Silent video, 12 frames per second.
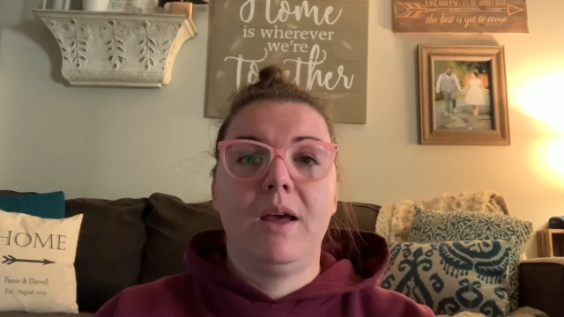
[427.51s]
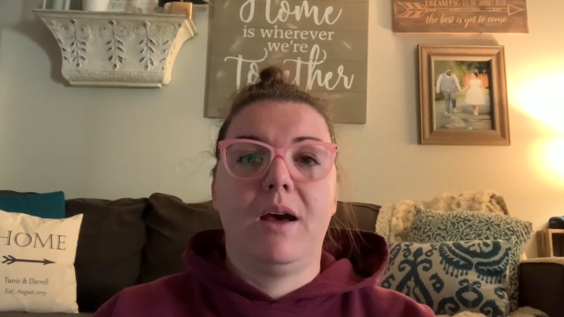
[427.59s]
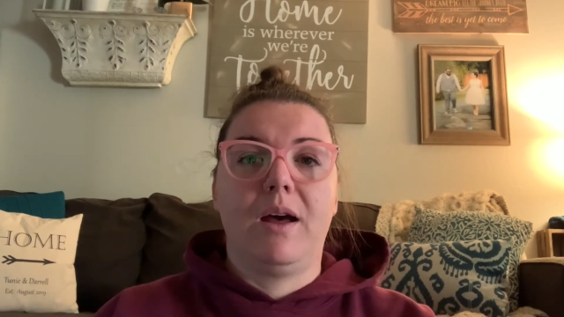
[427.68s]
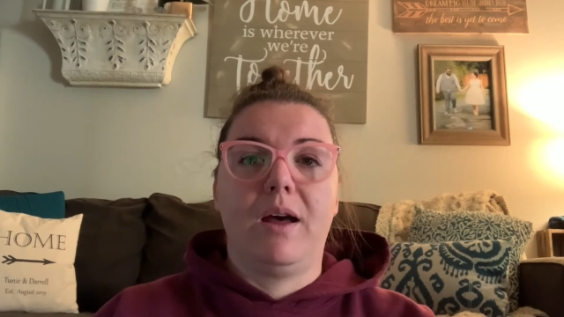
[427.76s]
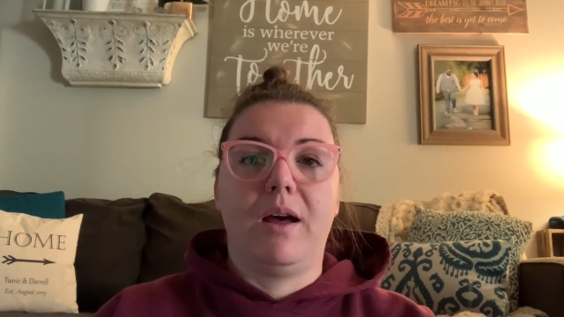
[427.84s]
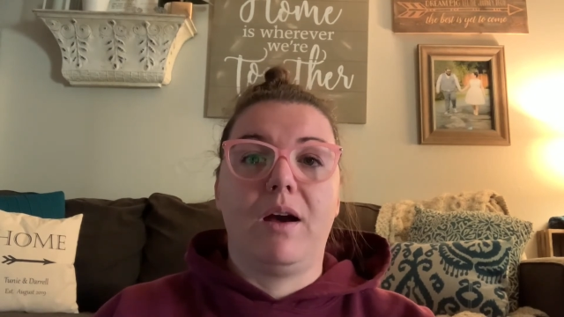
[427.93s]

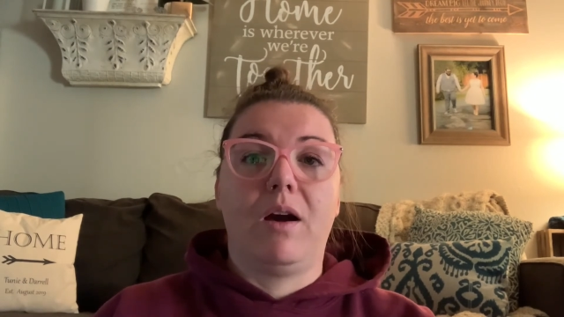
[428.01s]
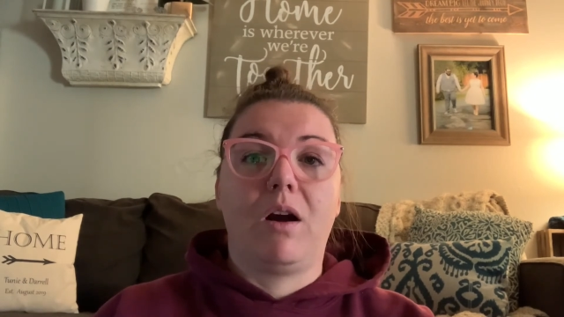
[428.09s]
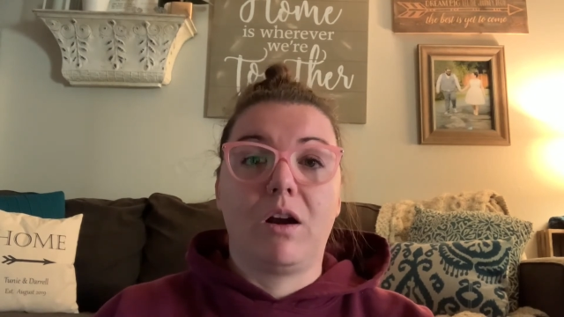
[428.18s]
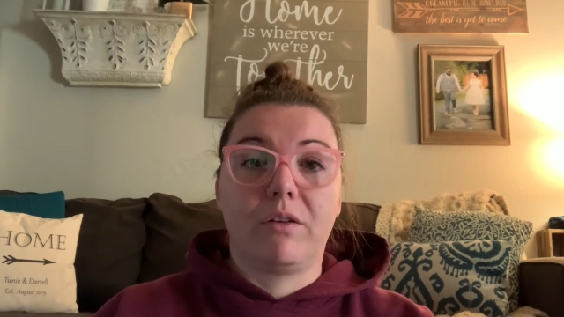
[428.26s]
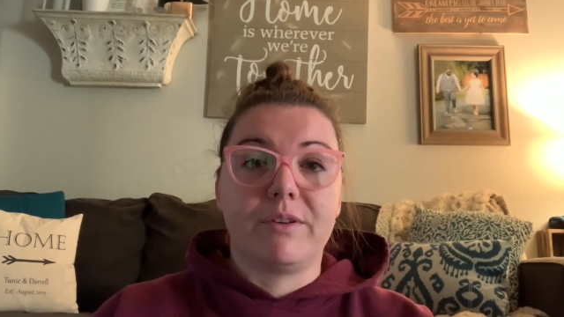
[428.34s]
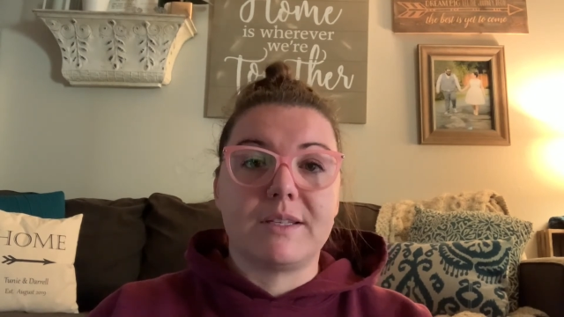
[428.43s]

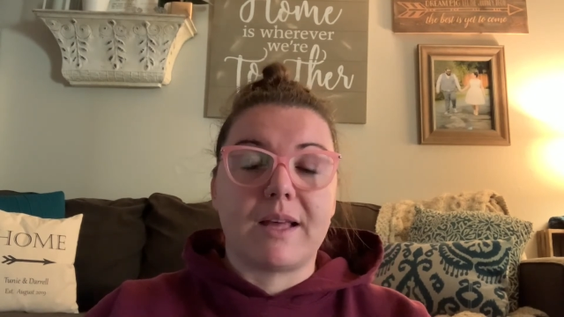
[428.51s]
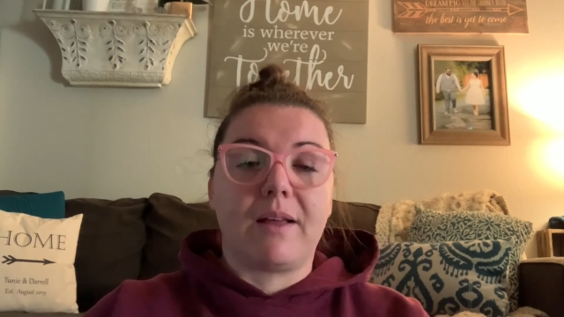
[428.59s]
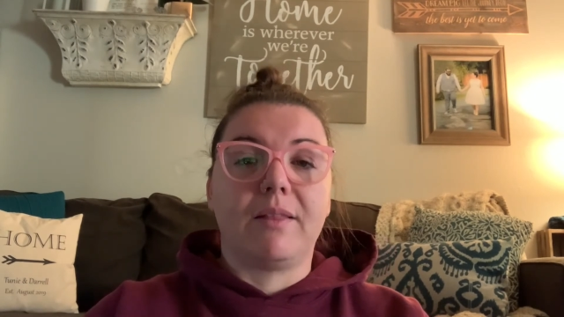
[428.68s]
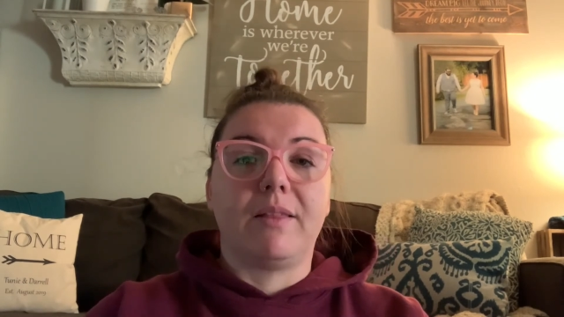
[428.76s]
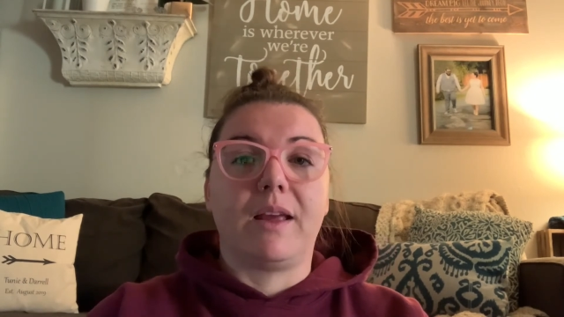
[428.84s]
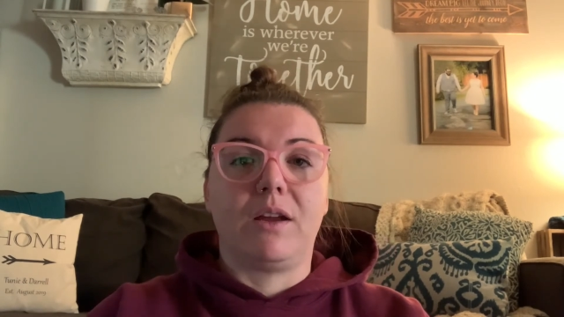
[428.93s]
harvest
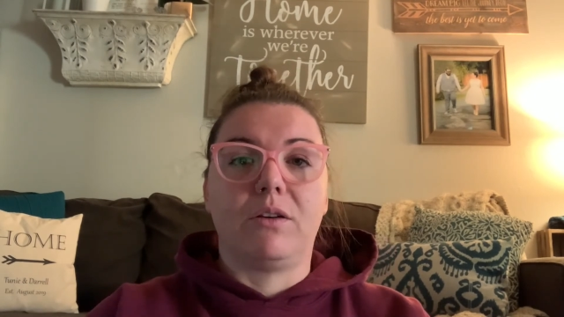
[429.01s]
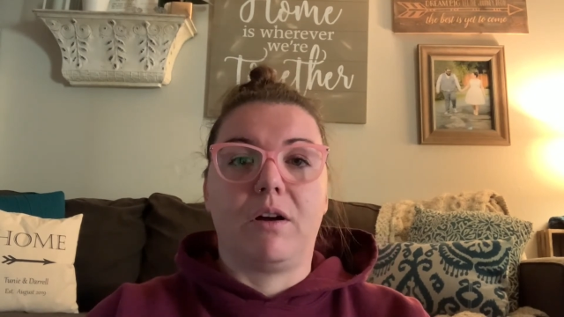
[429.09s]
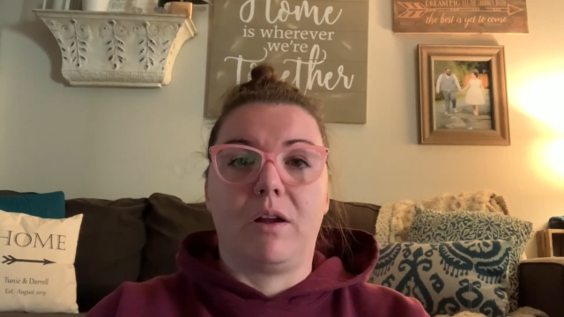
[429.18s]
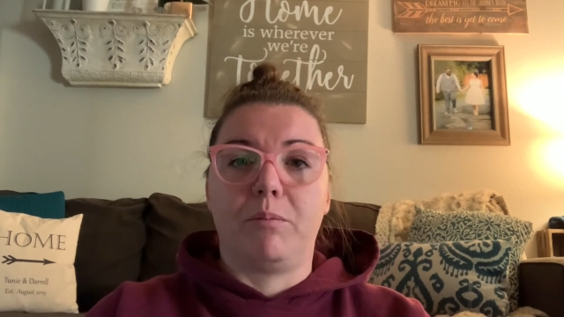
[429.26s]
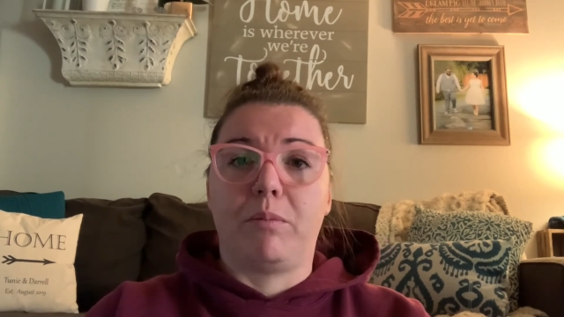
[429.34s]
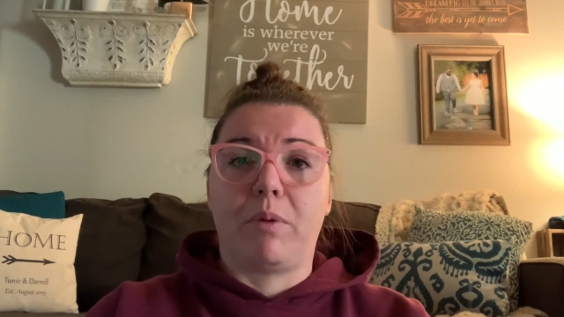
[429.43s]
that later
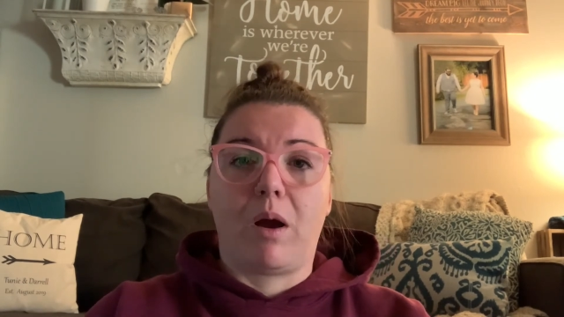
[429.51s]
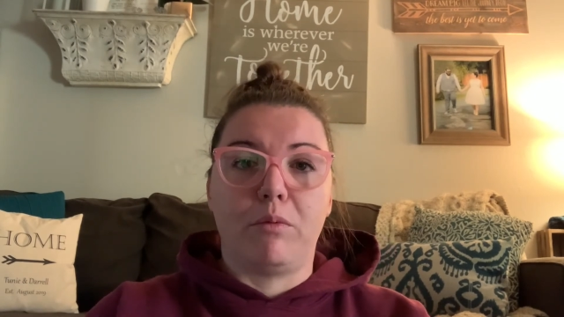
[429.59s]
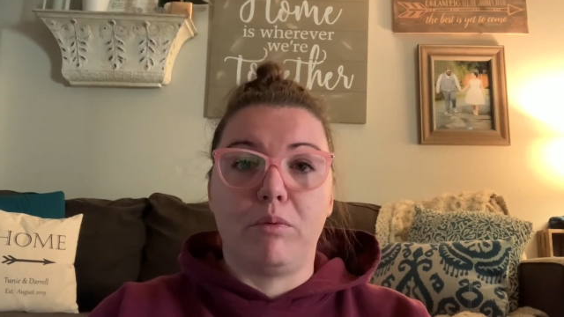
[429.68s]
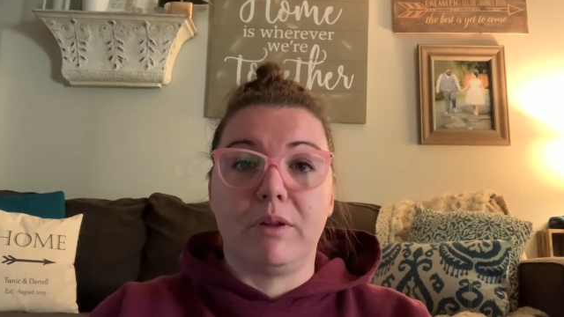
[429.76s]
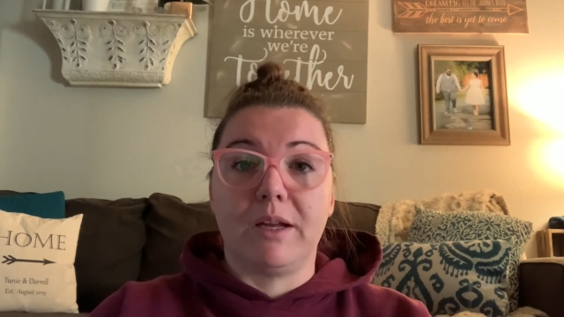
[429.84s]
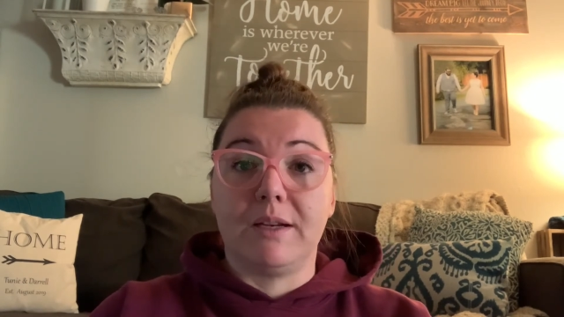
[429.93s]
on,
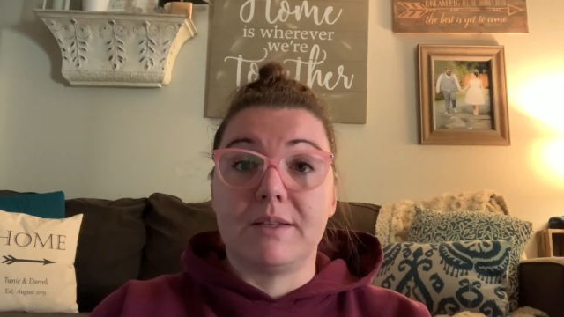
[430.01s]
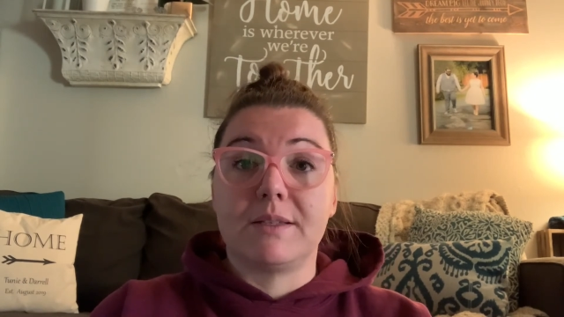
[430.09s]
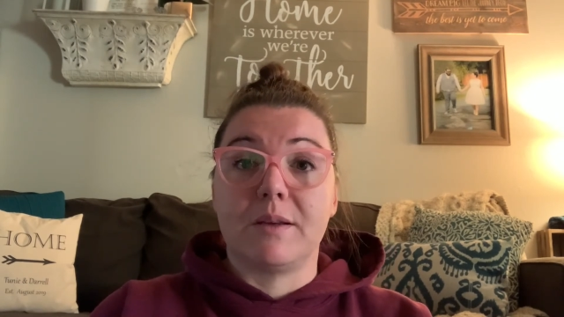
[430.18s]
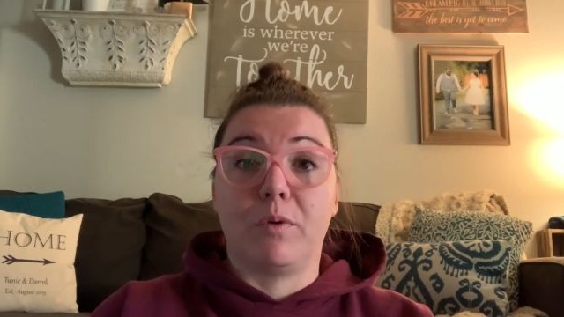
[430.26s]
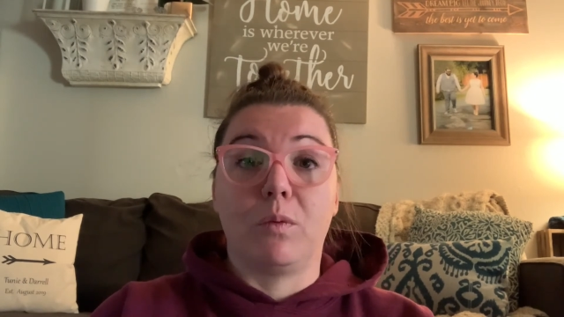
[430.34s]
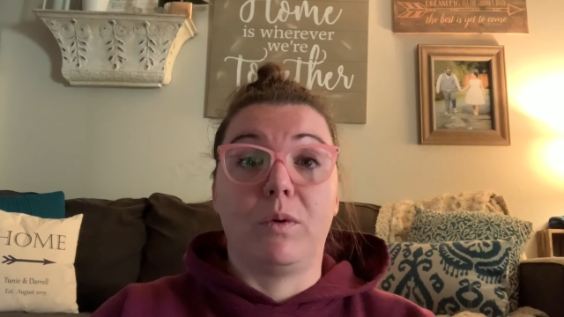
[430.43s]
probably in
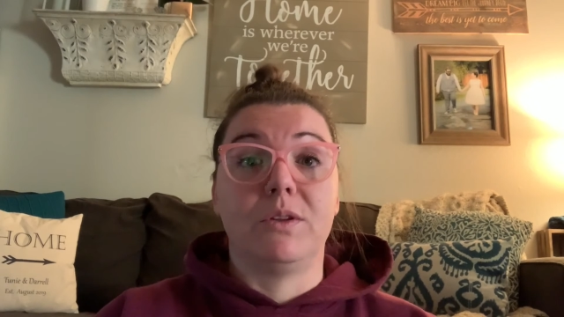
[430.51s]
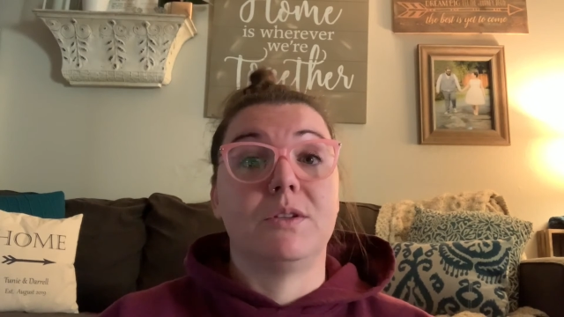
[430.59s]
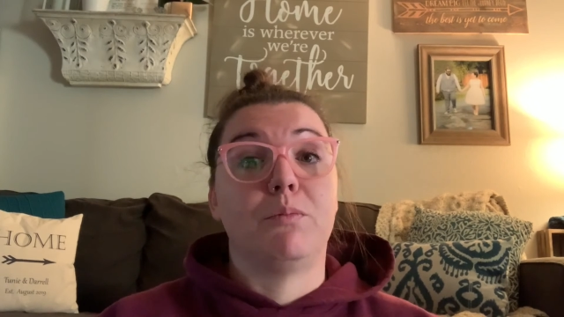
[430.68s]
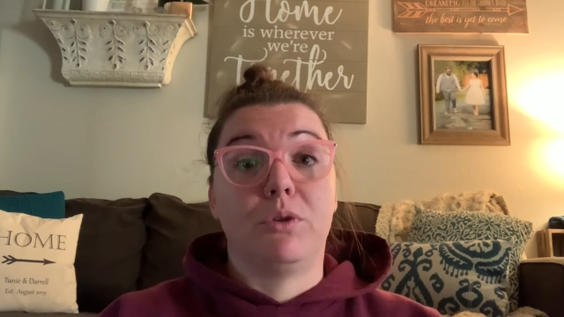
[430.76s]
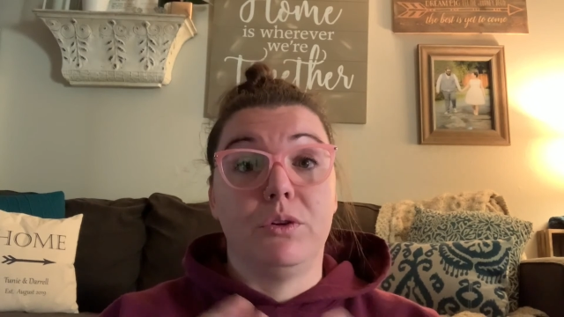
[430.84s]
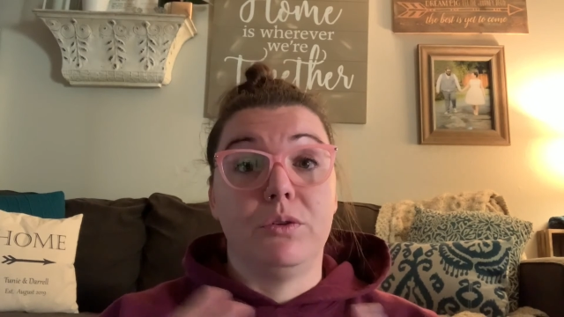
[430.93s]
December once it
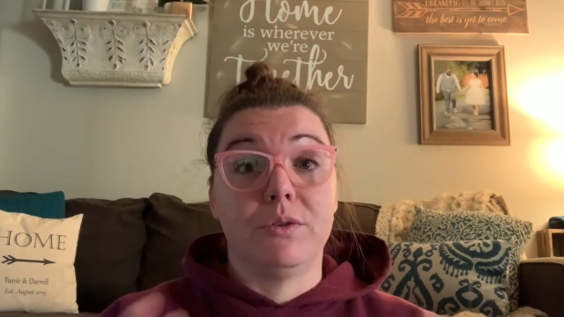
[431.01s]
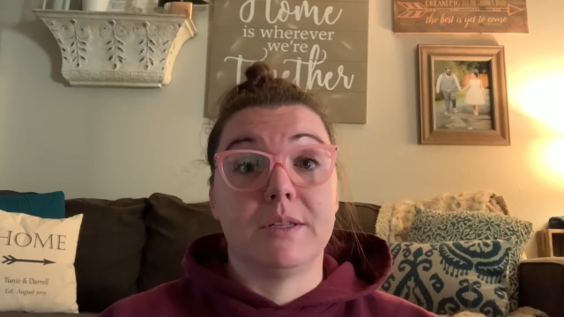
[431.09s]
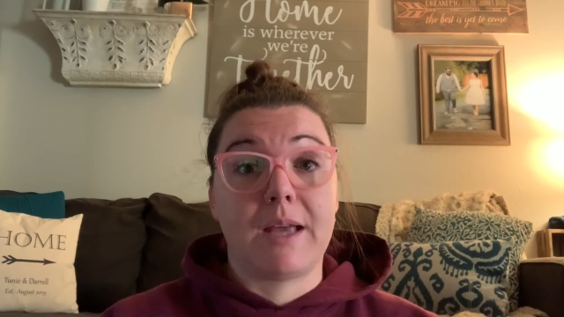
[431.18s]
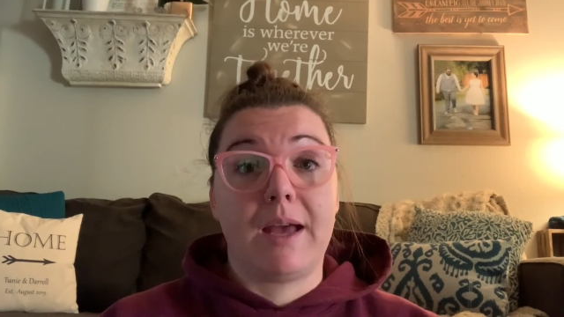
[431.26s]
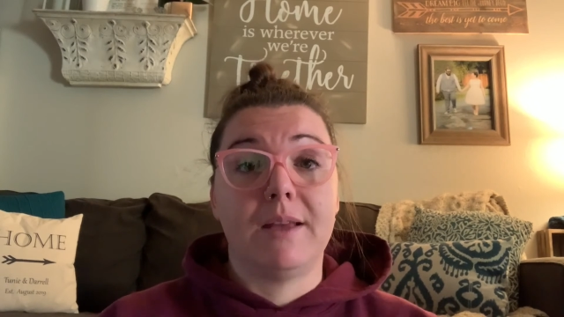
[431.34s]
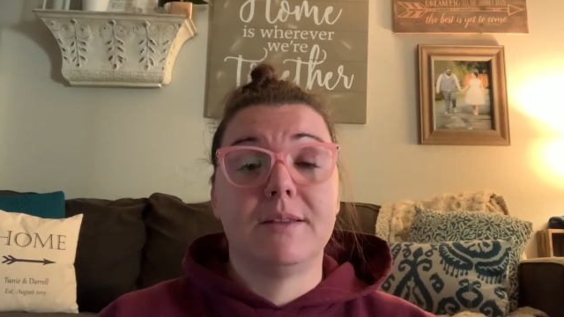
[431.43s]
produces
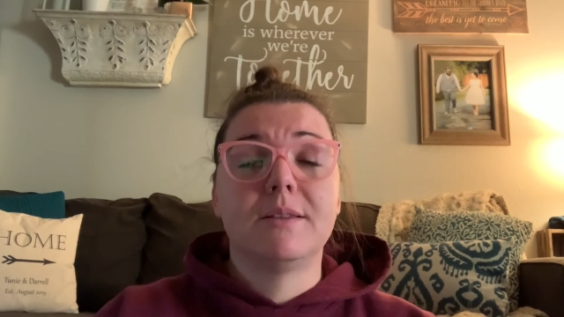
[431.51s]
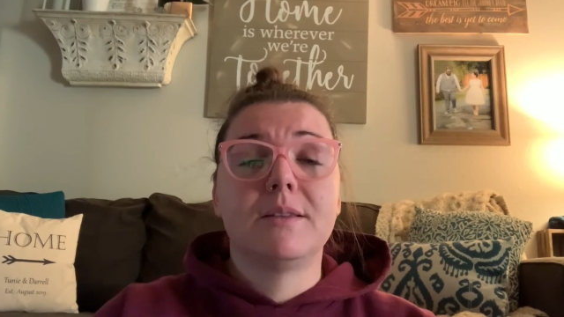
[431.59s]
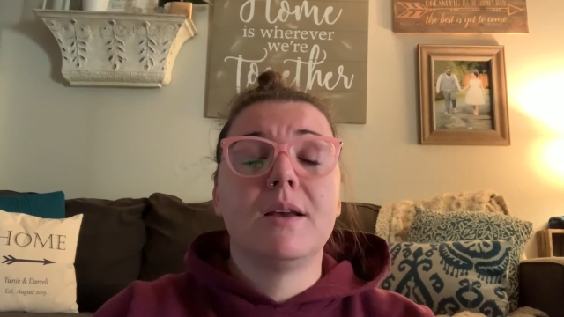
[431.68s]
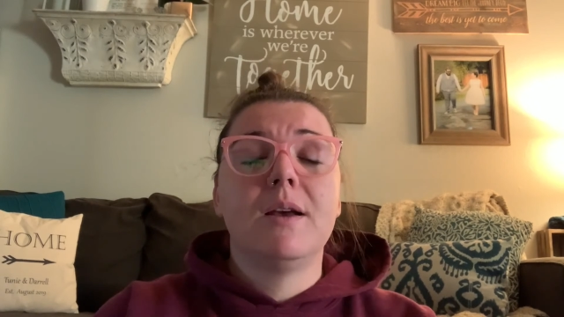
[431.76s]
heads.